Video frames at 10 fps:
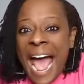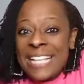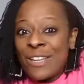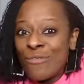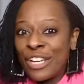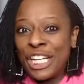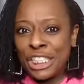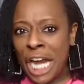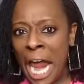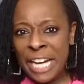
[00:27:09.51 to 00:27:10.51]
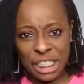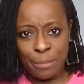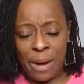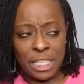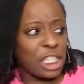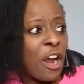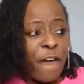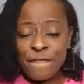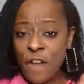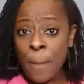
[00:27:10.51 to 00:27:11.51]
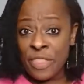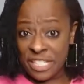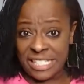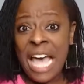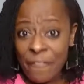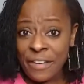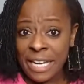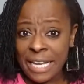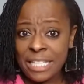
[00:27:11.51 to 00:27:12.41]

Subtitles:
really changed much from the 70s